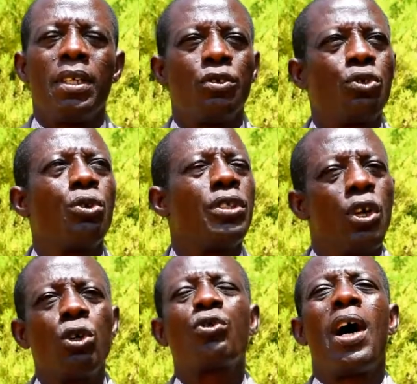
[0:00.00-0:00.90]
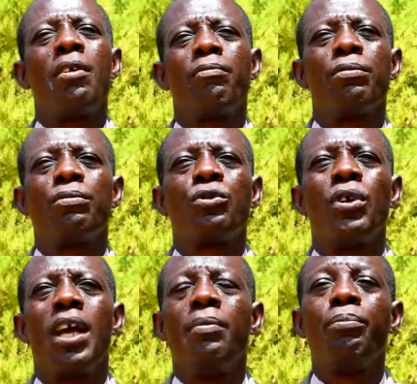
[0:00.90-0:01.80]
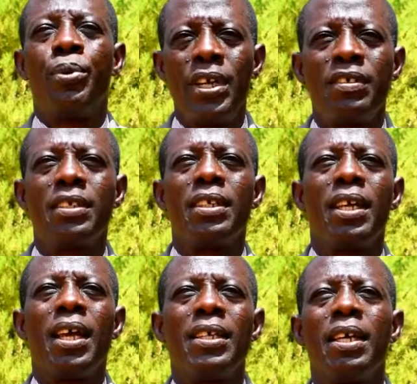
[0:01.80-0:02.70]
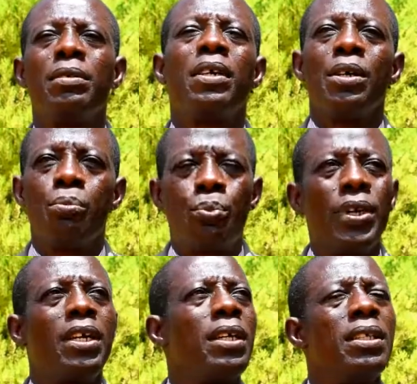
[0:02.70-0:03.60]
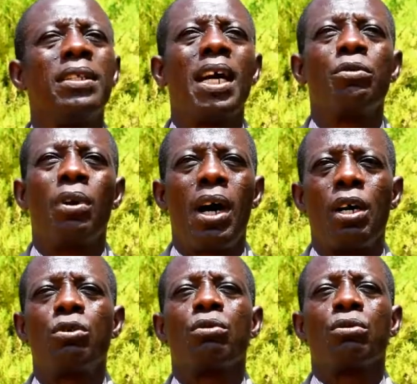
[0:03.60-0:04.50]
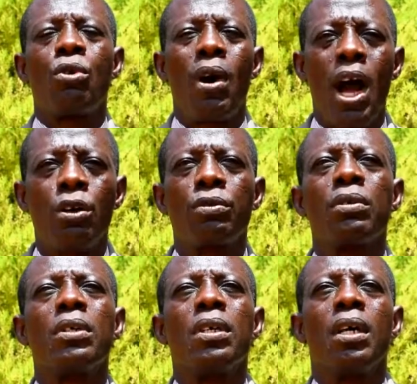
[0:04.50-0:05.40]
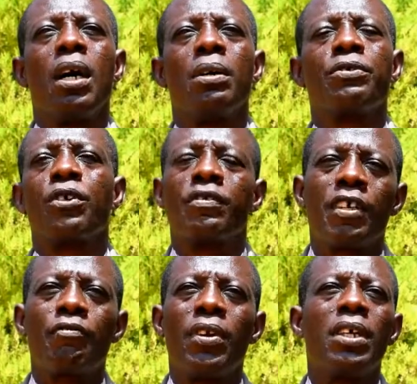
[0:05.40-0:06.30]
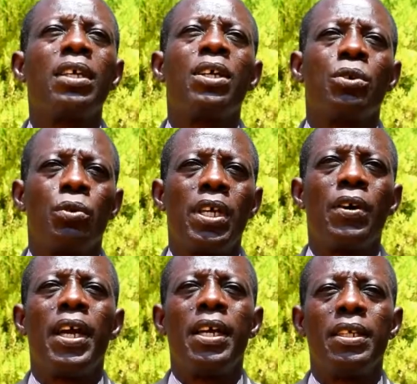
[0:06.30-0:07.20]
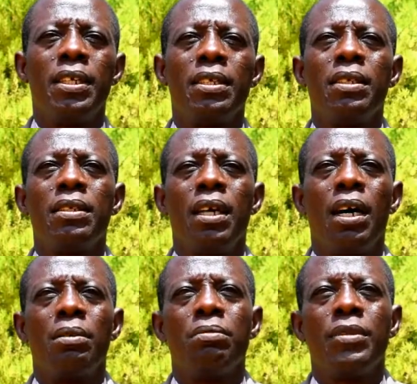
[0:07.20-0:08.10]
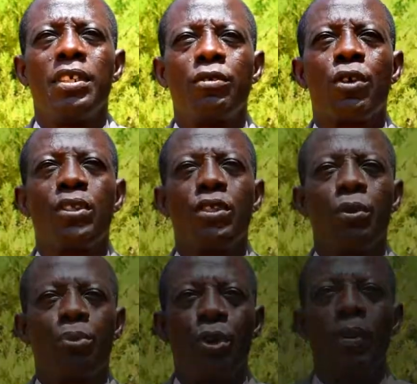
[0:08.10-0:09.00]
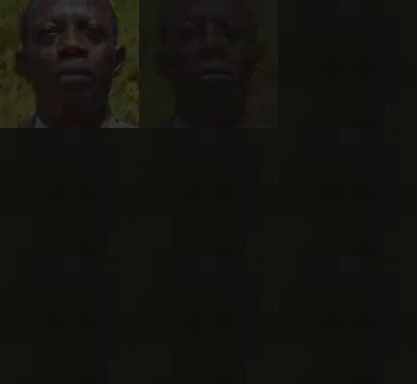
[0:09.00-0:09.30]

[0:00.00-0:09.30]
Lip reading: So they also have to embrace it and then pray that I go out successfully without any difficulty or problem.